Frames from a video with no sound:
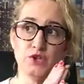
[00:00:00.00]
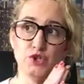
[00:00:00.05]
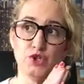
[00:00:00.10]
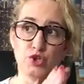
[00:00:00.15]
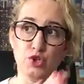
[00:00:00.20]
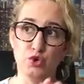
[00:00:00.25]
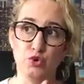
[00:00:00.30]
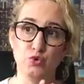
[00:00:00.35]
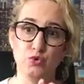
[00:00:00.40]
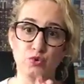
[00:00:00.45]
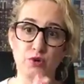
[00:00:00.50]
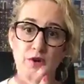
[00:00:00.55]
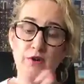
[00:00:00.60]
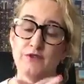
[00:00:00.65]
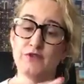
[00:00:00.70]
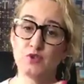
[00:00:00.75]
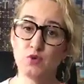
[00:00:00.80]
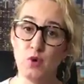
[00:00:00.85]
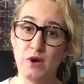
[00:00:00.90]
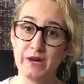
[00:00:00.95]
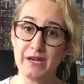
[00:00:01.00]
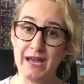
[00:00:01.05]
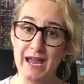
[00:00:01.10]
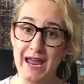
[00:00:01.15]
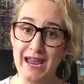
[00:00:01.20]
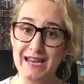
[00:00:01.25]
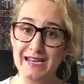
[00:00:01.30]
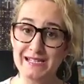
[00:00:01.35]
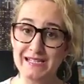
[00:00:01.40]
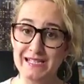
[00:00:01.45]
June of
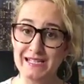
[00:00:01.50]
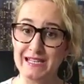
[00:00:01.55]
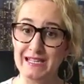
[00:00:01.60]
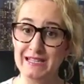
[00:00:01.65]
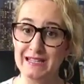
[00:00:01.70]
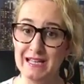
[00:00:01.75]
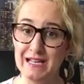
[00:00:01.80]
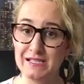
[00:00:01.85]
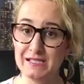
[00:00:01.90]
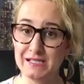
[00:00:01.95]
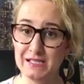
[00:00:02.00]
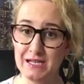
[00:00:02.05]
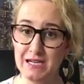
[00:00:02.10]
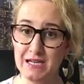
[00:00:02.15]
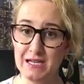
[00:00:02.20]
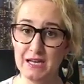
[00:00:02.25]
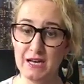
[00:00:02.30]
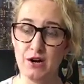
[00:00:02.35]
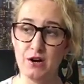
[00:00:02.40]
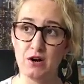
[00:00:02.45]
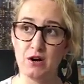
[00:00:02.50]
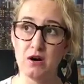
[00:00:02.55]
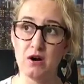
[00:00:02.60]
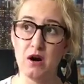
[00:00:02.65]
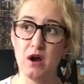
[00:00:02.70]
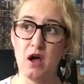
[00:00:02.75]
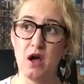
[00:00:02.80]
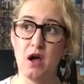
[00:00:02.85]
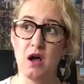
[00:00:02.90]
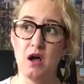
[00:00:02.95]
2018, less than a
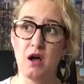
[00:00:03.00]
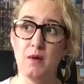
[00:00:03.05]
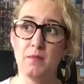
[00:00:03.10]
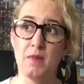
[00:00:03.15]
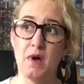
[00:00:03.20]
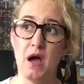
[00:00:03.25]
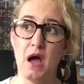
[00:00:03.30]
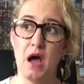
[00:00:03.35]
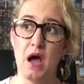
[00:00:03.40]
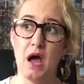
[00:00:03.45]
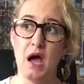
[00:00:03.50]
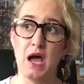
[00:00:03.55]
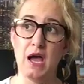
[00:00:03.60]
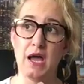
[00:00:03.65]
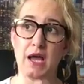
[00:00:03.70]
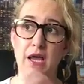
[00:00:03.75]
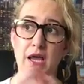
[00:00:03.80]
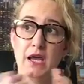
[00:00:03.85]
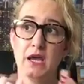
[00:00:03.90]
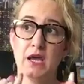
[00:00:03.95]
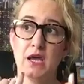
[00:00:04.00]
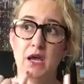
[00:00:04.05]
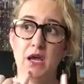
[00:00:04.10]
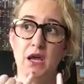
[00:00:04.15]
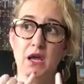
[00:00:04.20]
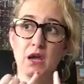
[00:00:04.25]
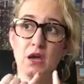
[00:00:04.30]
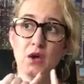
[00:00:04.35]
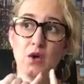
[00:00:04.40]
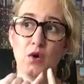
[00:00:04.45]
year, I
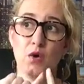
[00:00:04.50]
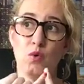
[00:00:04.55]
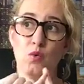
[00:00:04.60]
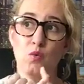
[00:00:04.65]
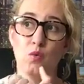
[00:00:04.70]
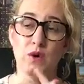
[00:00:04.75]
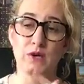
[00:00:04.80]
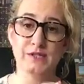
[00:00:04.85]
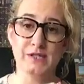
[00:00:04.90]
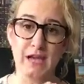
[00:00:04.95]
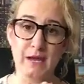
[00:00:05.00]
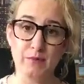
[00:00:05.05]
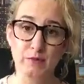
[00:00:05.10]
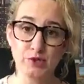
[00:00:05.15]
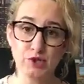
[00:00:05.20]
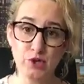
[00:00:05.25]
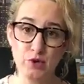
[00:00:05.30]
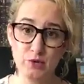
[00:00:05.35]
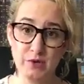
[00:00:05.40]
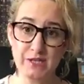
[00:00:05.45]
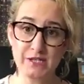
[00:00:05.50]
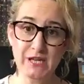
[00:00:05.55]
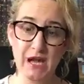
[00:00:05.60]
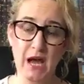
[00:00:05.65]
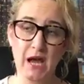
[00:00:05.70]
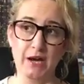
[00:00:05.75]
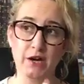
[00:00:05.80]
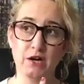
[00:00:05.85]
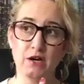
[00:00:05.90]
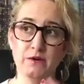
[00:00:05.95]
was able to
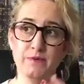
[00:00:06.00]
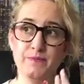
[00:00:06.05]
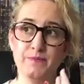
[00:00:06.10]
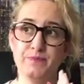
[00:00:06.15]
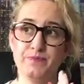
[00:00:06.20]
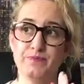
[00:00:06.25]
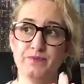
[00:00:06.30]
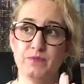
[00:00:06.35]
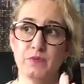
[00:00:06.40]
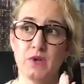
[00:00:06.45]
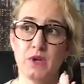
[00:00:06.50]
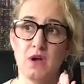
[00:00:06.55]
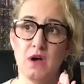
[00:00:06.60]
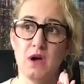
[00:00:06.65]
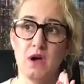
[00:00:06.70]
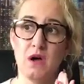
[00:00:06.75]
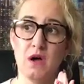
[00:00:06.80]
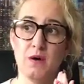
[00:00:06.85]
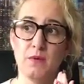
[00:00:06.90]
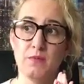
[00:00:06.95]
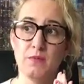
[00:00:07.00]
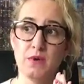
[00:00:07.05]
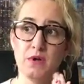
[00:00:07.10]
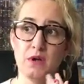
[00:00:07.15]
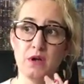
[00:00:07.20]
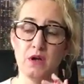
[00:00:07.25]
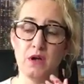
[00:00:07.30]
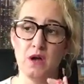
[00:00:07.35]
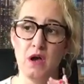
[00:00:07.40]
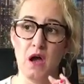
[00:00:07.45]
retire.
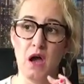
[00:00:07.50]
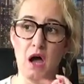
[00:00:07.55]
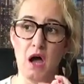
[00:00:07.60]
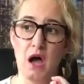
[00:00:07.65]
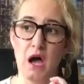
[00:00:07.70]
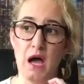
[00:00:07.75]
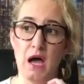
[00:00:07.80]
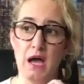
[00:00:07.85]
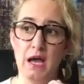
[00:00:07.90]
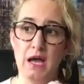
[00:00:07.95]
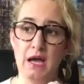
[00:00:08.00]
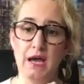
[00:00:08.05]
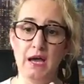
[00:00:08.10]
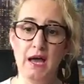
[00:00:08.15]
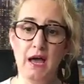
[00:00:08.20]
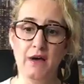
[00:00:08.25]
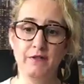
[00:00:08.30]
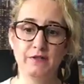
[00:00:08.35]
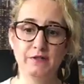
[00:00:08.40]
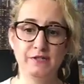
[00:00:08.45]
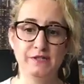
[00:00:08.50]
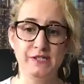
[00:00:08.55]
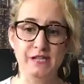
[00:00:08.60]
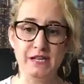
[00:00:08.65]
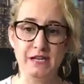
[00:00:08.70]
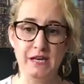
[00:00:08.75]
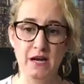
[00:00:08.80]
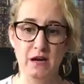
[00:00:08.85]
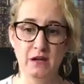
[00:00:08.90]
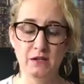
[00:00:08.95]
I have a
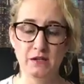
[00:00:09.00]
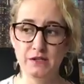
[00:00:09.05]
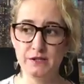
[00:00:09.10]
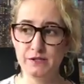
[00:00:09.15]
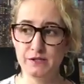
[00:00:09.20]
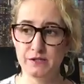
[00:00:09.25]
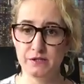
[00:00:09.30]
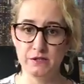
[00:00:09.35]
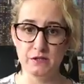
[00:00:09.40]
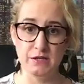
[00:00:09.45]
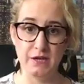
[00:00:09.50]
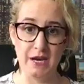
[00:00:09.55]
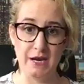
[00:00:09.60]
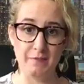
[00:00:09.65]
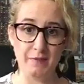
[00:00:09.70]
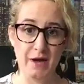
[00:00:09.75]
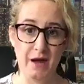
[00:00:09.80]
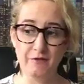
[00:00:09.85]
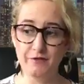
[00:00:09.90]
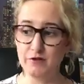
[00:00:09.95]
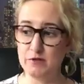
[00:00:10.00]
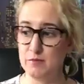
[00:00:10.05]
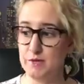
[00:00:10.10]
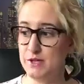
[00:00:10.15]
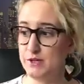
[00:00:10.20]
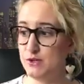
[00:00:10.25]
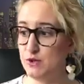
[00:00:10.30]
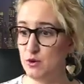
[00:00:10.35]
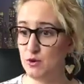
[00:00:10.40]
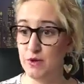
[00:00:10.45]
Z necklace named after
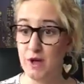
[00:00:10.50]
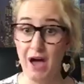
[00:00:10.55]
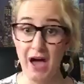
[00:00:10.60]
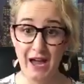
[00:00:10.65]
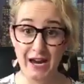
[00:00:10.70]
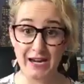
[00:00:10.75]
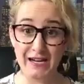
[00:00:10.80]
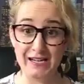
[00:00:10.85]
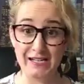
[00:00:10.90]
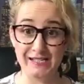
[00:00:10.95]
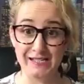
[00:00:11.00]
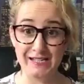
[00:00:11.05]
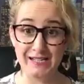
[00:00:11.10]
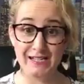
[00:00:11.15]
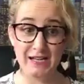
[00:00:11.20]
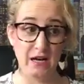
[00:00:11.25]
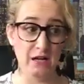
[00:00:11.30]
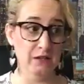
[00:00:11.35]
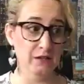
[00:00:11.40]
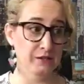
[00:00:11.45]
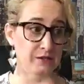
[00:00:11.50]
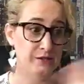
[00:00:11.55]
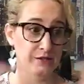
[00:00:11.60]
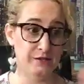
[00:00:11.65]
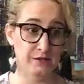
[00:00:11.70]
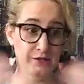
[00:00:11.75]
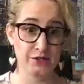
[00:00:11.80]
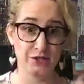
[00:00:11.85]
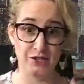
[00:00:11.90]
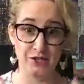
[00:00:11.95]
me, so the Heidi Z
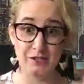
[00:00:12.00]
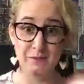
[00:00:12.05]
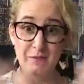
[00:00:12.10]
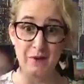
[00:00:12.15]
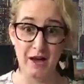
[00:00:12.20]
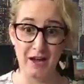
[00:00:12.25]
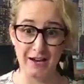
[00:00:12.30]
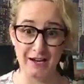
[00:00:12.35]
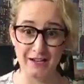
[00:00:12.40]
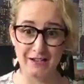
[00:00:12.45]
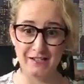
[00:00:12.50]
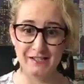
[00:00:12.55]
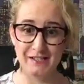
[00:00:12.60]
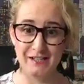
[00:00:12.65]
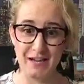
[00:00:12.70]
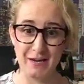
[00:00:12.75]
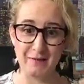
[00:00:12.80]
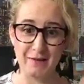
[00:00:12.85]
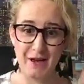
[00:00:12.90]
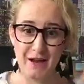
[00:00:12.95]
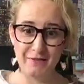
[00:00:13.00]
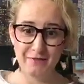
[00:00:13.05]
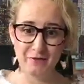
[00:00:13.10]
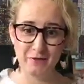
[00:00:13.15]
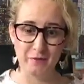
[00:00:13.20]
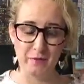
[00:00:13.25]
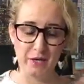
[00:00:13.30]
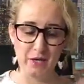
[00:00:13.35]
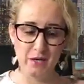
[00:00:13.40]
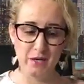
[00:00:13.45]
necklace, she's mine, it's named
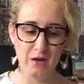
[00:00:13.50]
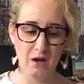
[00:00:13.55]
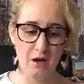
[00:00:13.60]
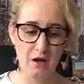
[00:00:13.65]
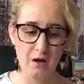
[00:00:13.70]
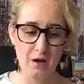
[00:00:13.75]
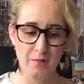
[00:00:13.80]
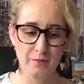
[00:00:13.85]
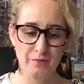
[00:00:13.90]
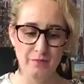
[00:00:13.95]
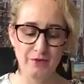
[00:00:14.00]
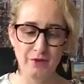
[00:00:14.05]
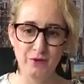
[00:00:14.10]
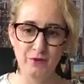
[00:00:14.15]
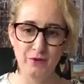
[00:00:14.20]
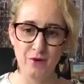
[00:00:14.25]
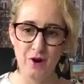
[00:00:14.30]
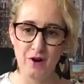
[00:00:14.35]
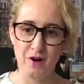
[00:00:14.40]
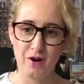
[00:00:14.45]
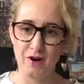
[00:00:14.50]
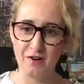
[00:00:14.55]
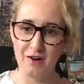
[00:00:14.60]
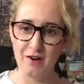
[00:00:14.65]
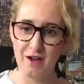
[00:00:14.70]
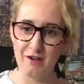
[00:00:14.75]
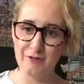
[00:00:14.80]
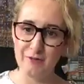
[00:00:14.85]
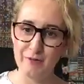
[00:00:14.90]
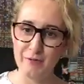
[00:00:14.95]
after me, if you are
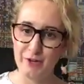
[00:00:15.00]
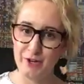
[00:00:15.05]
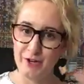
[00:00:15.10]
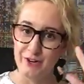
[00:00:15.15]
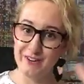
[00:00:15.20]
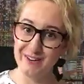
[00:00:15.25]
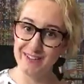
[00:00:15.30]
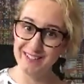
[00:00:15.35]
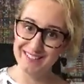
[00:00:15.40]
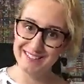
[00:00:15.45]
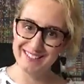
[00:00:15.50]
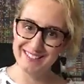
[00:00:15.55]
not familiar.